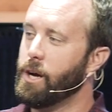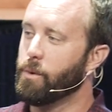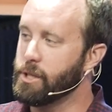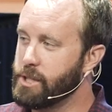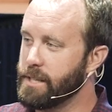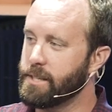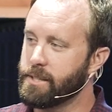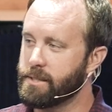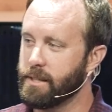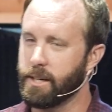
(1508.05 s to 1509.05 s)
where
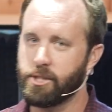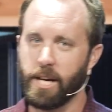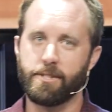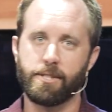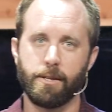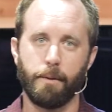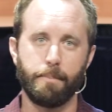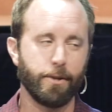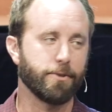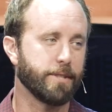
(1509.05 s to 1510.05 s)
Jesus uh, changes uh,
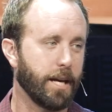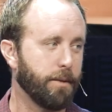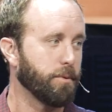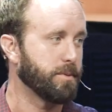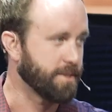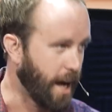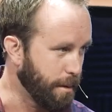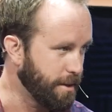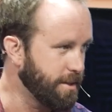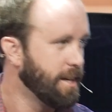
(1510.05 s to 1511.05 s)
Peter's name from
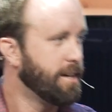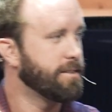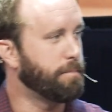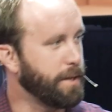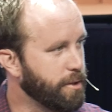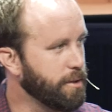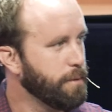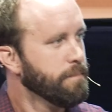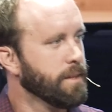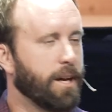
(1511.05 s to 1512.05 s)
Simon to Peter.